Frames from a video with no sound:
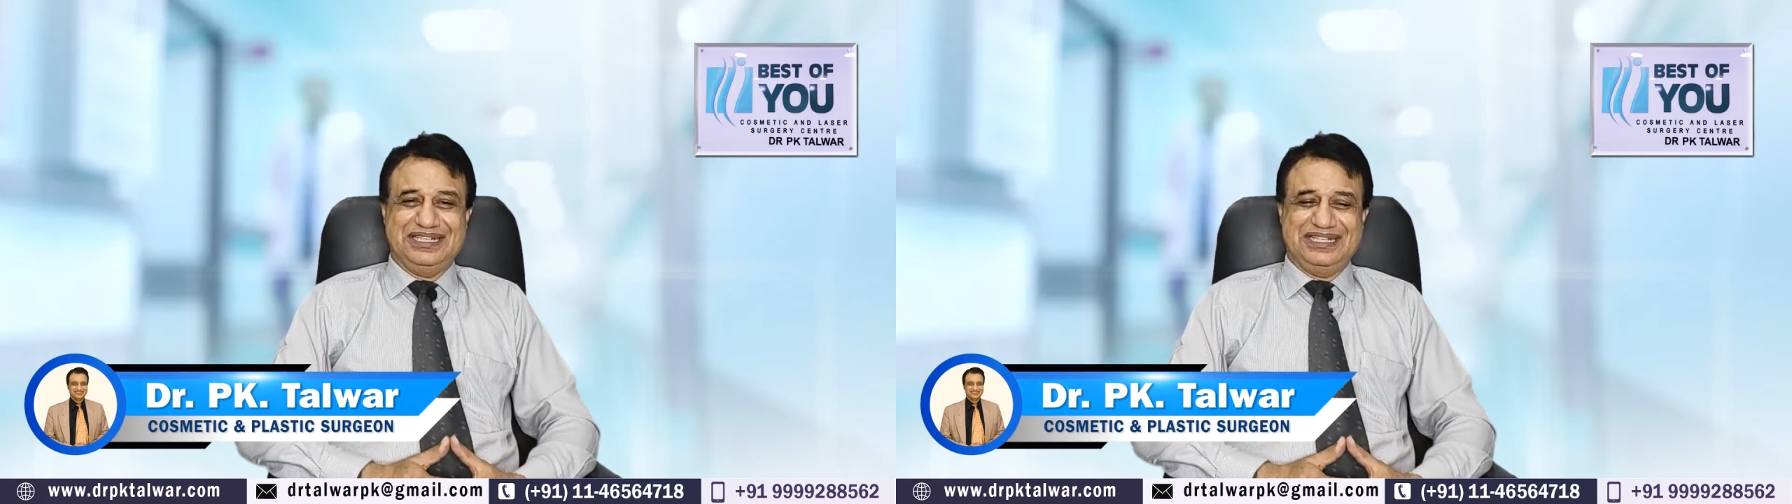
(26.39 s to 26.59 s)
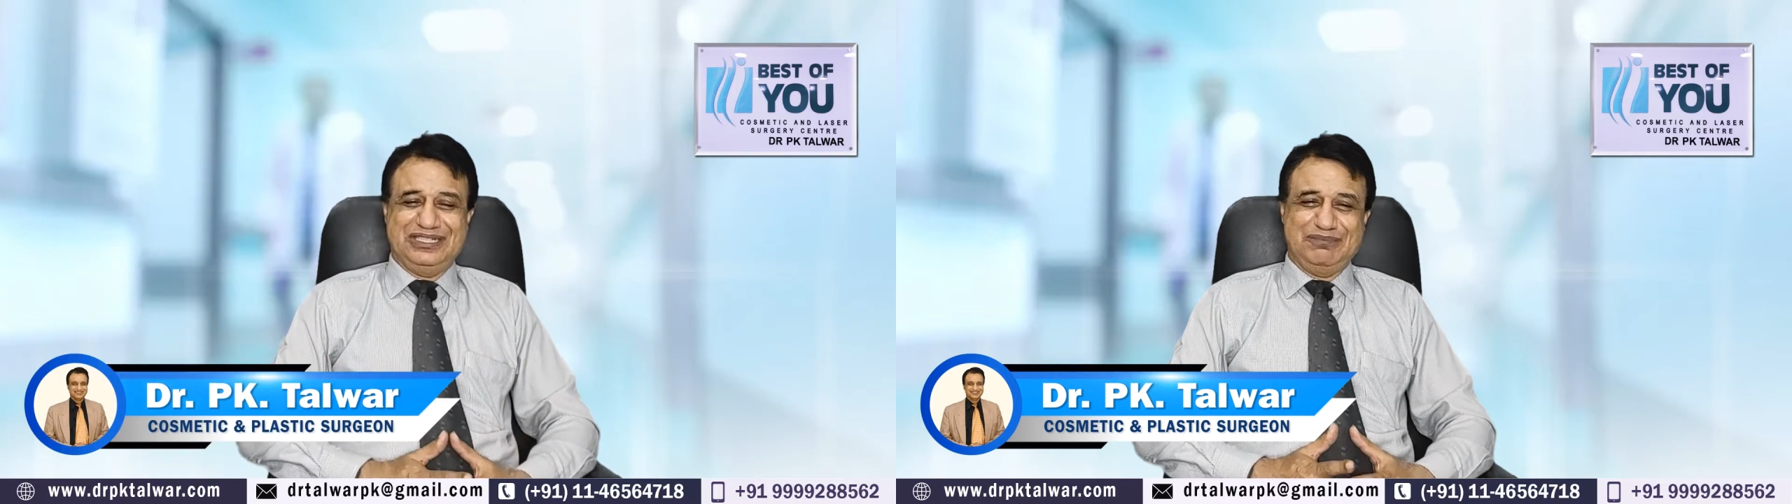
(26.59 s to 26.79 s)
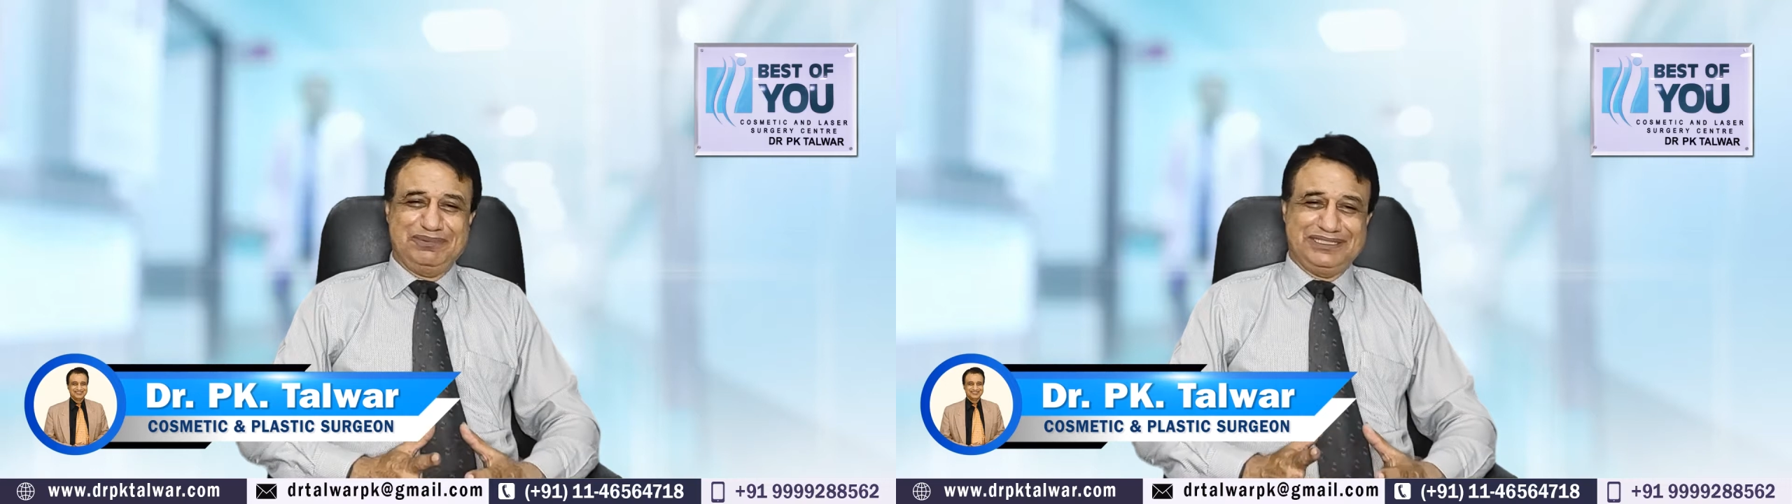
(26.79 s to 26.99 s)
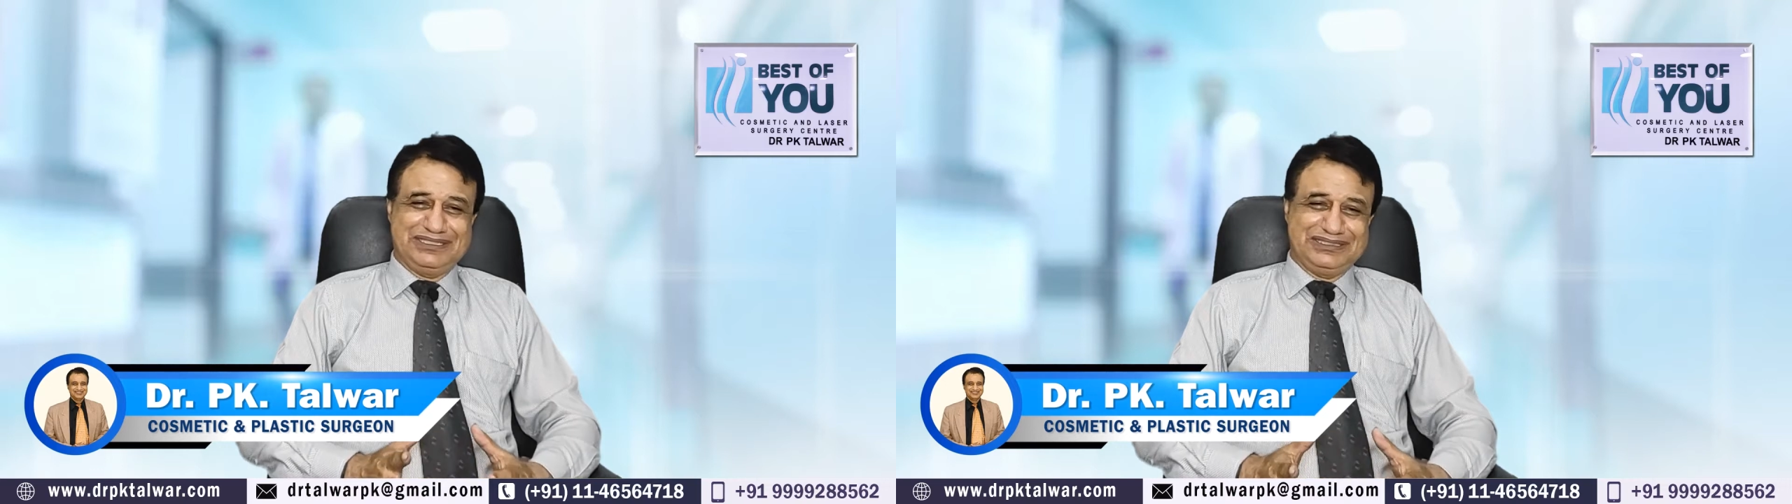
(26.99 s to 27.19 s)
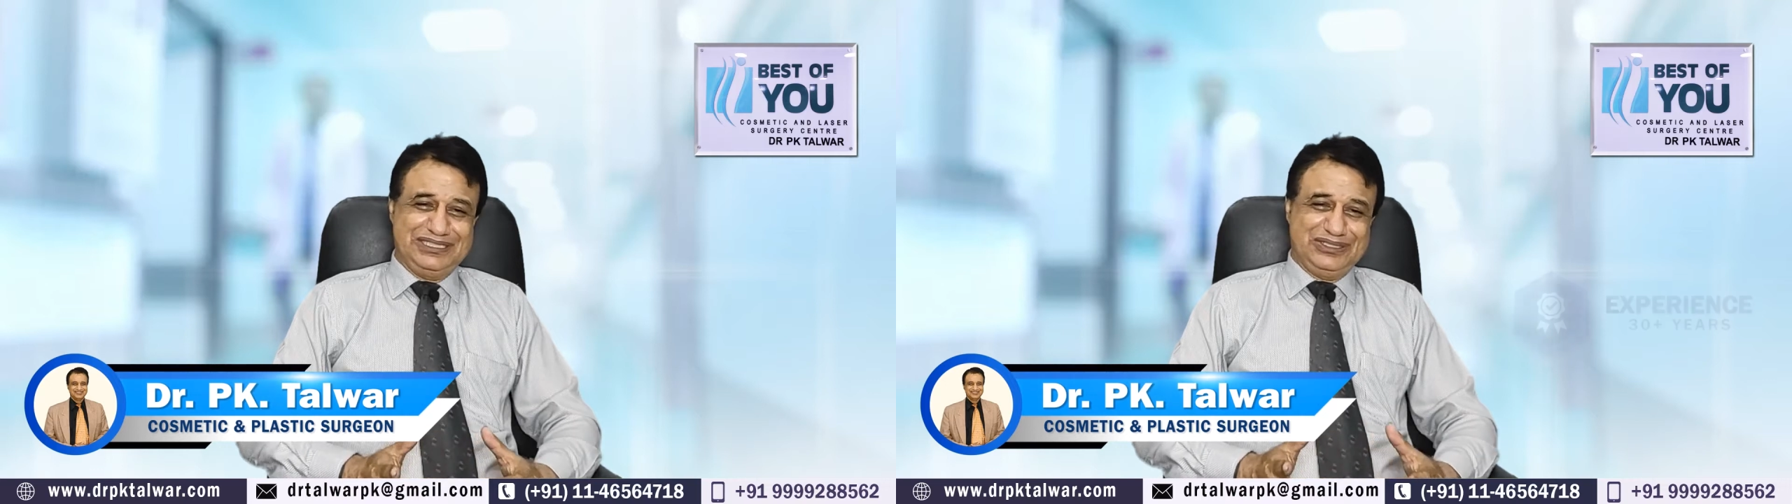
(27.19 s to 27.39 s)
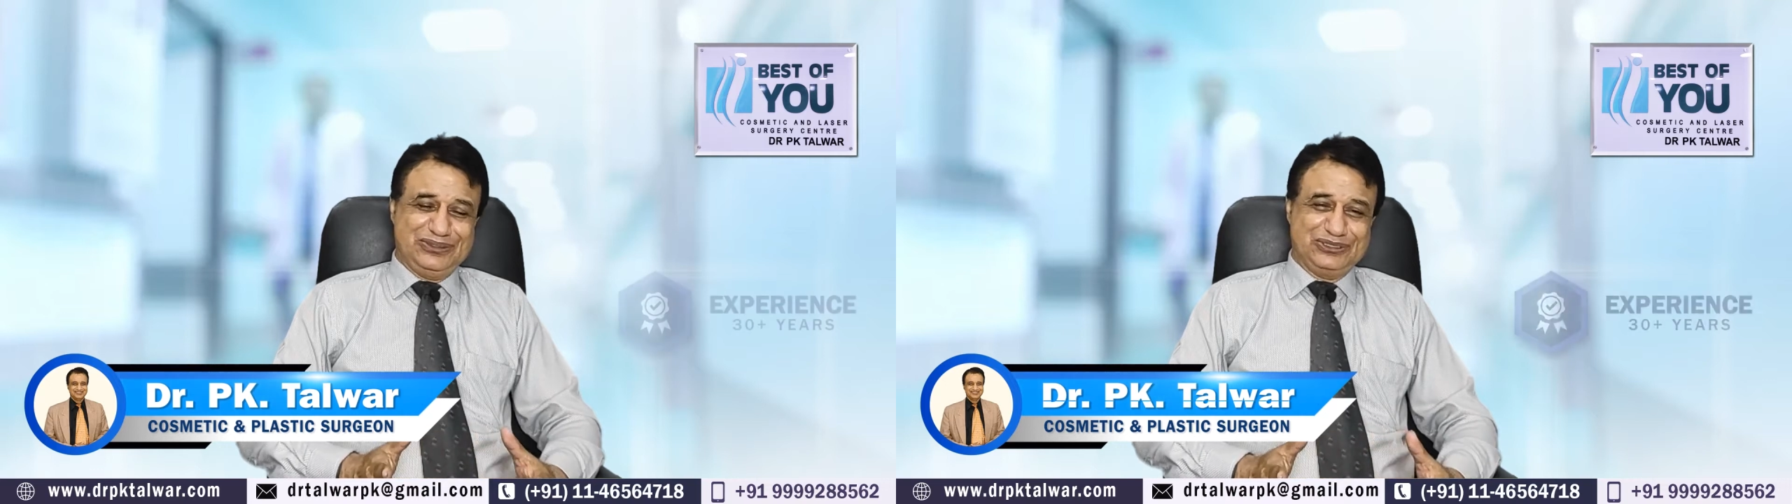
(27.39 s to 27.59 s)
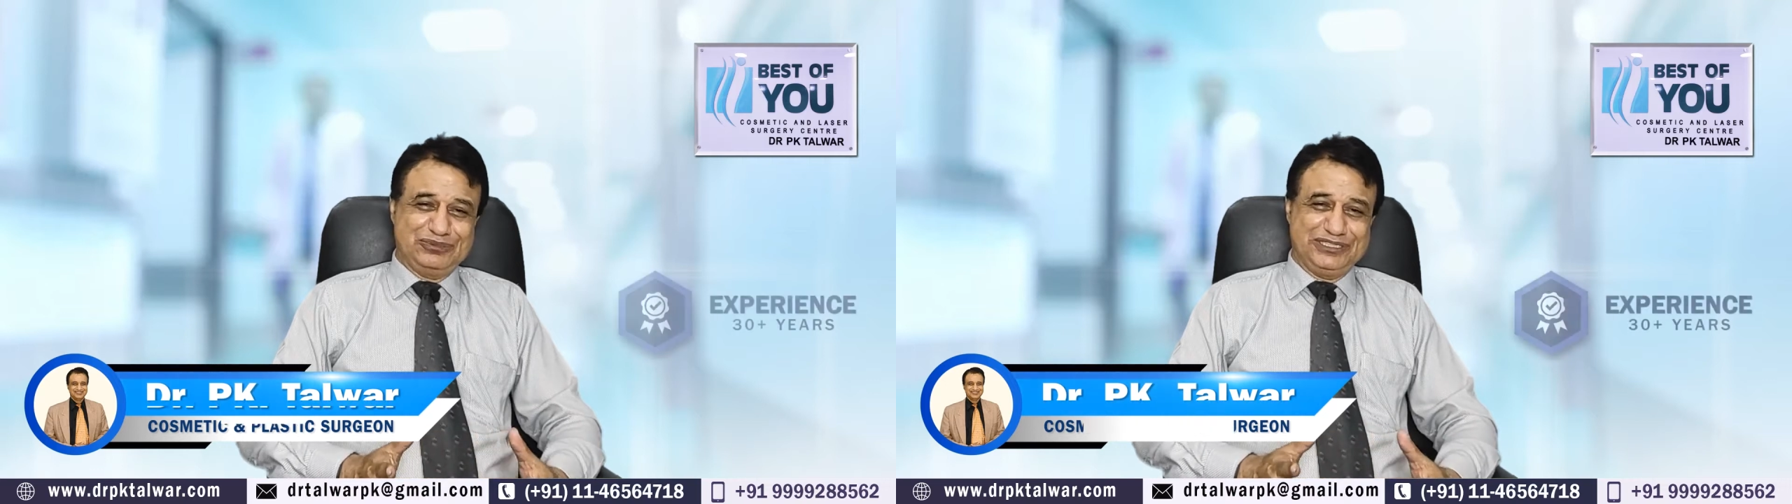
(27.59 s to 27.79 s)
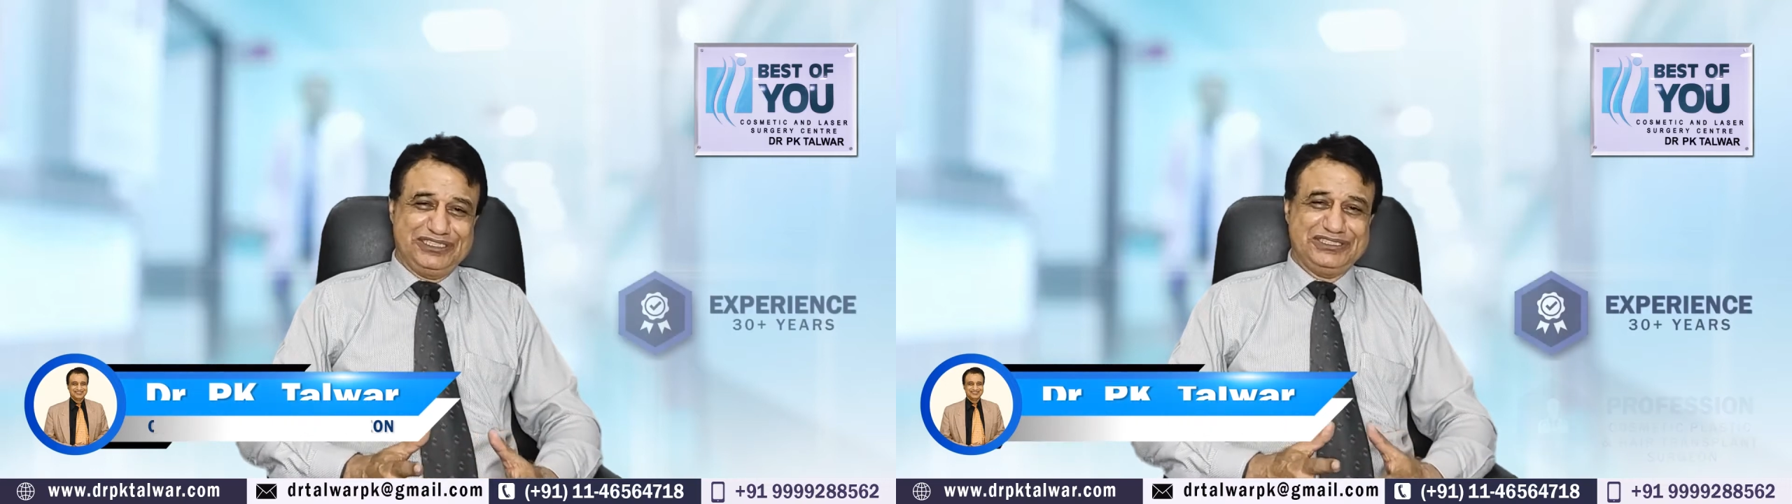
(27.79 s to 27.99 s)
and I'm practicing cosmetic